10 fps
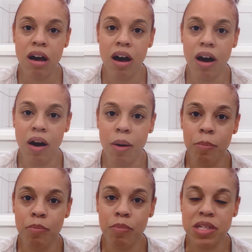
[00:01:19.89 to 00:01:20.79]

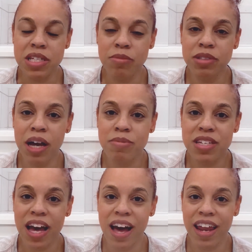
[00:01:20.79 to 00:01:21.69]
But sometimes
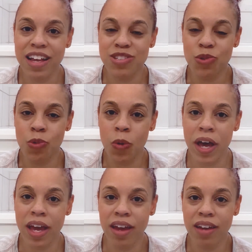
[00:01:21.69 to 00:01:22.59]
God has a
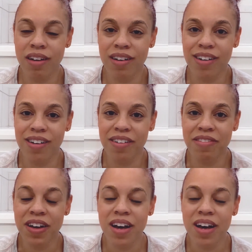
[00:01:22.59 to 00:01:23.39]
way of